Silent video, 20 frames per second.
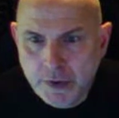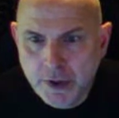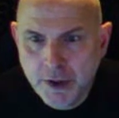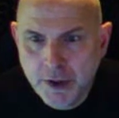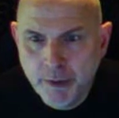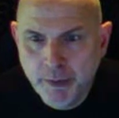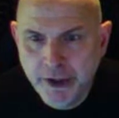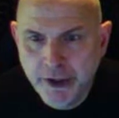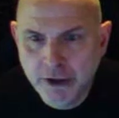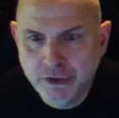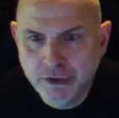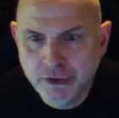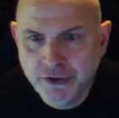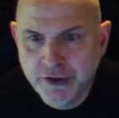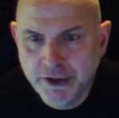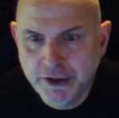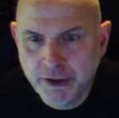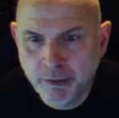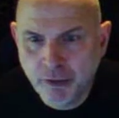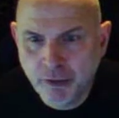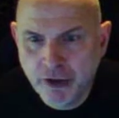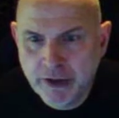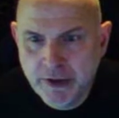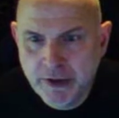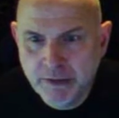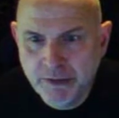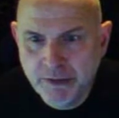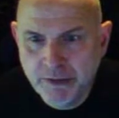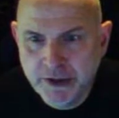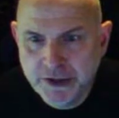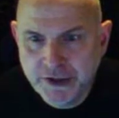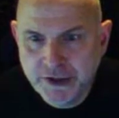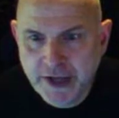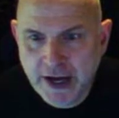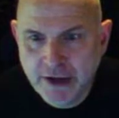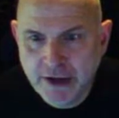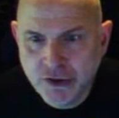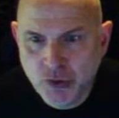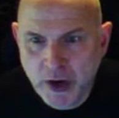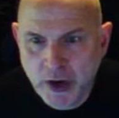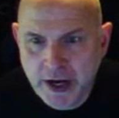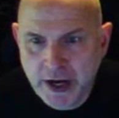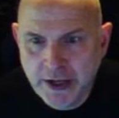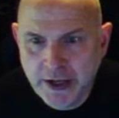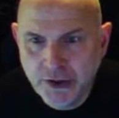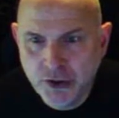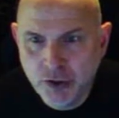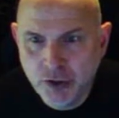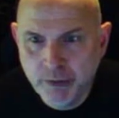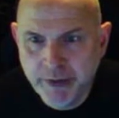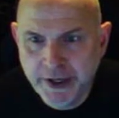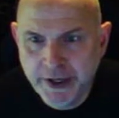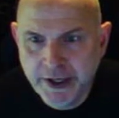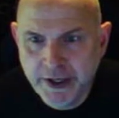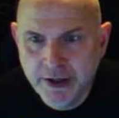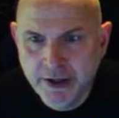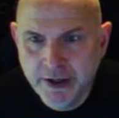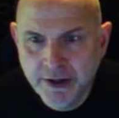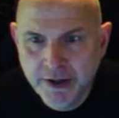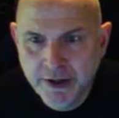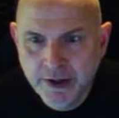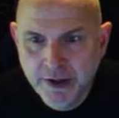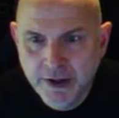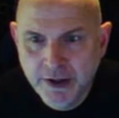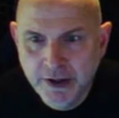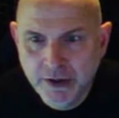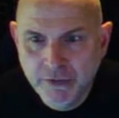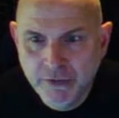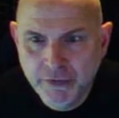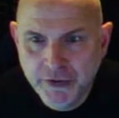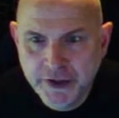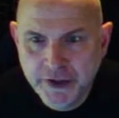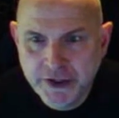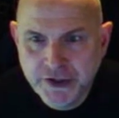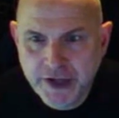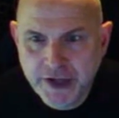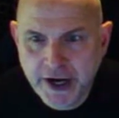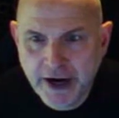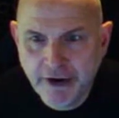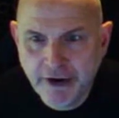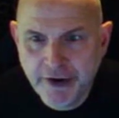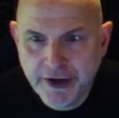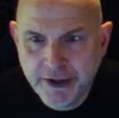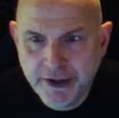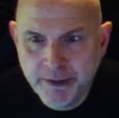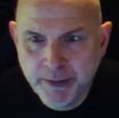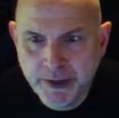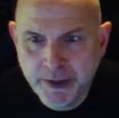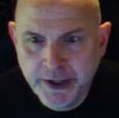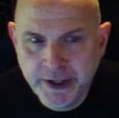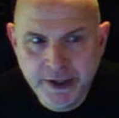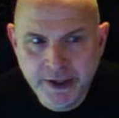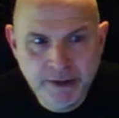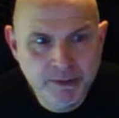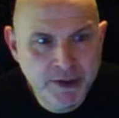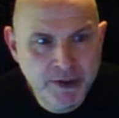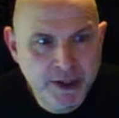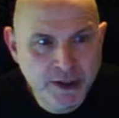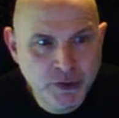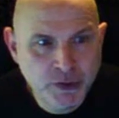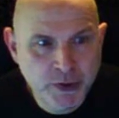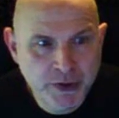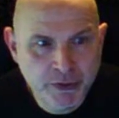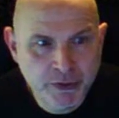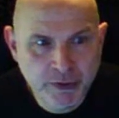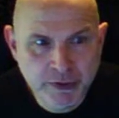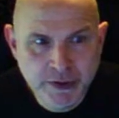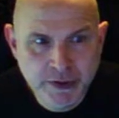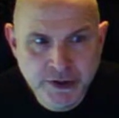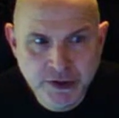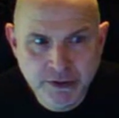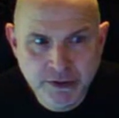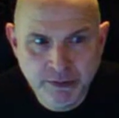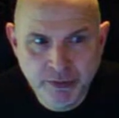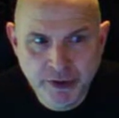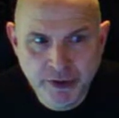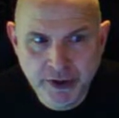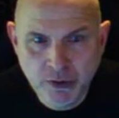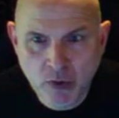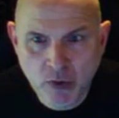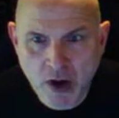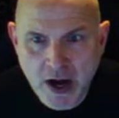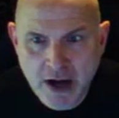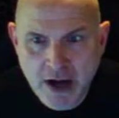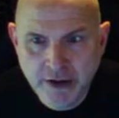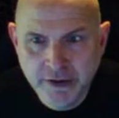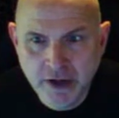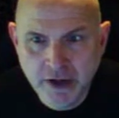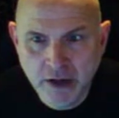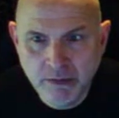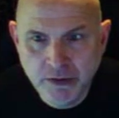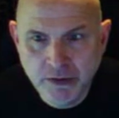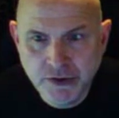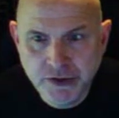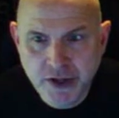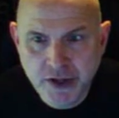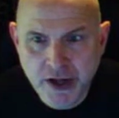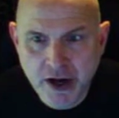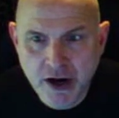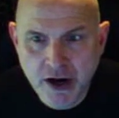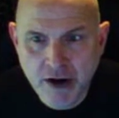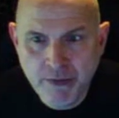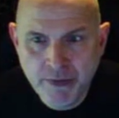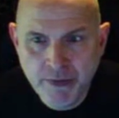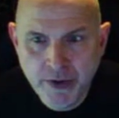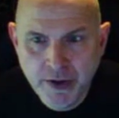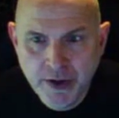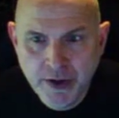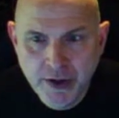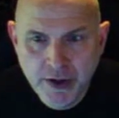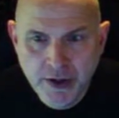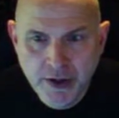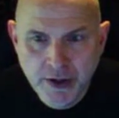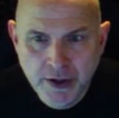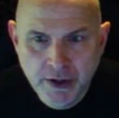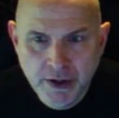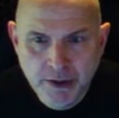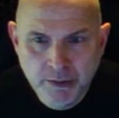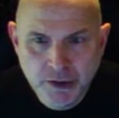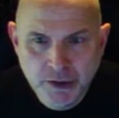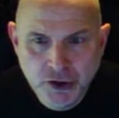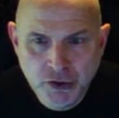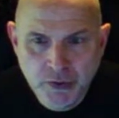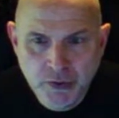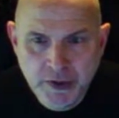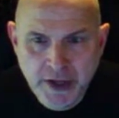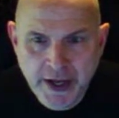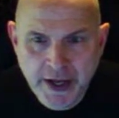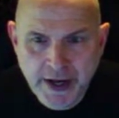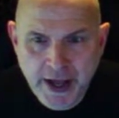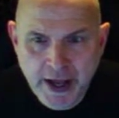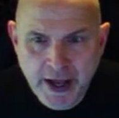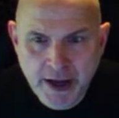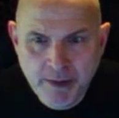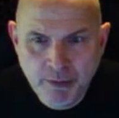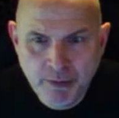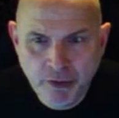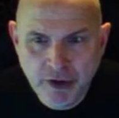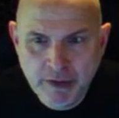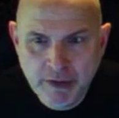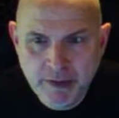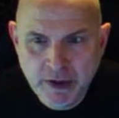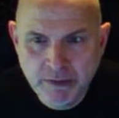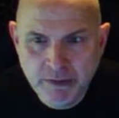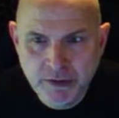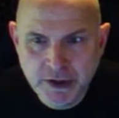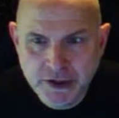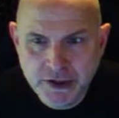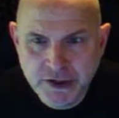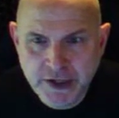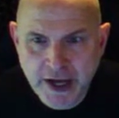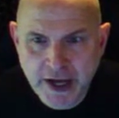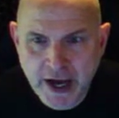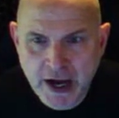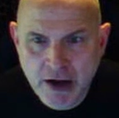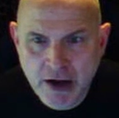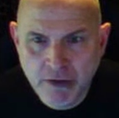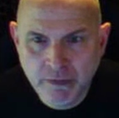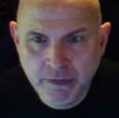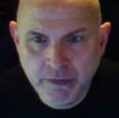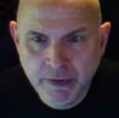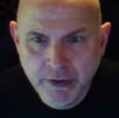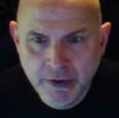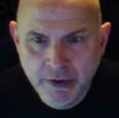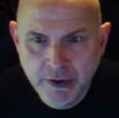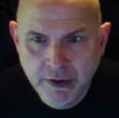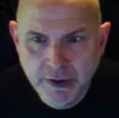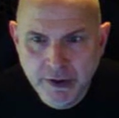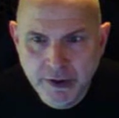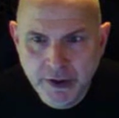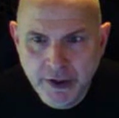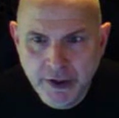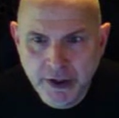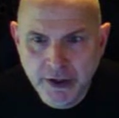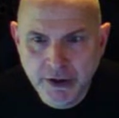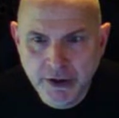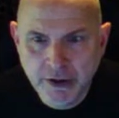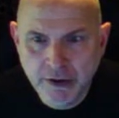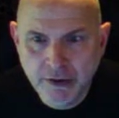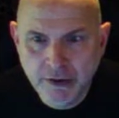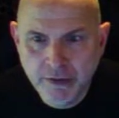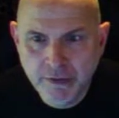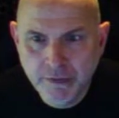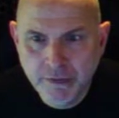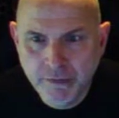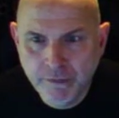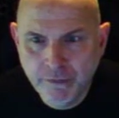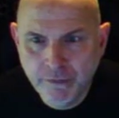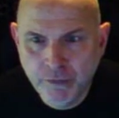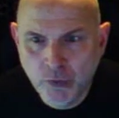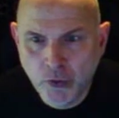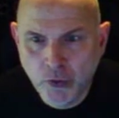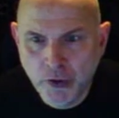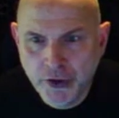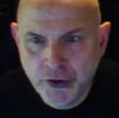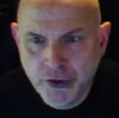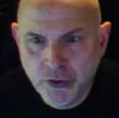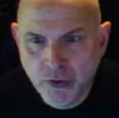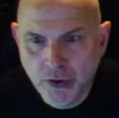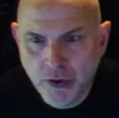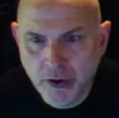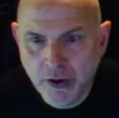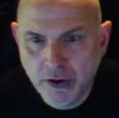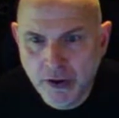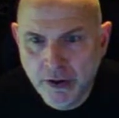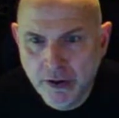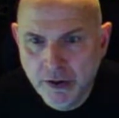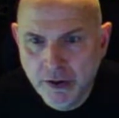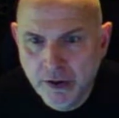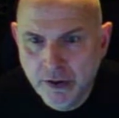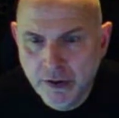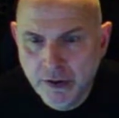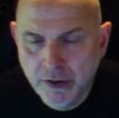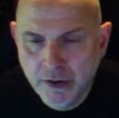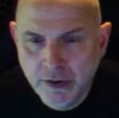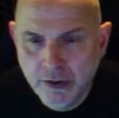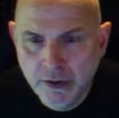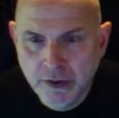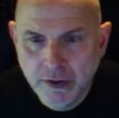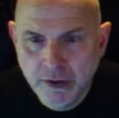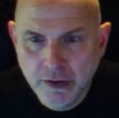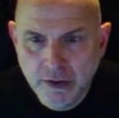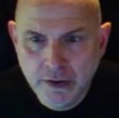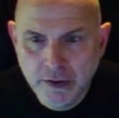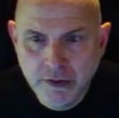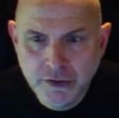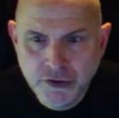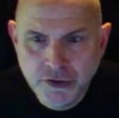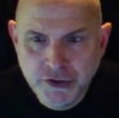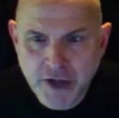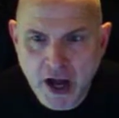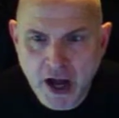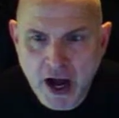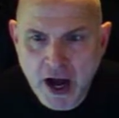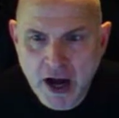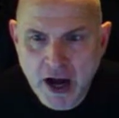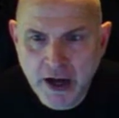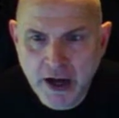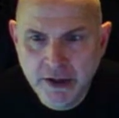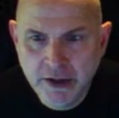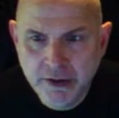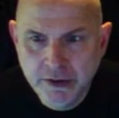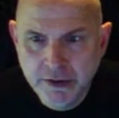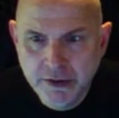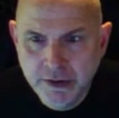It appears that the premium discount's way too big for this area to be in because we threw in some pretty wild numbers there. But you would get a premium discount here for your stock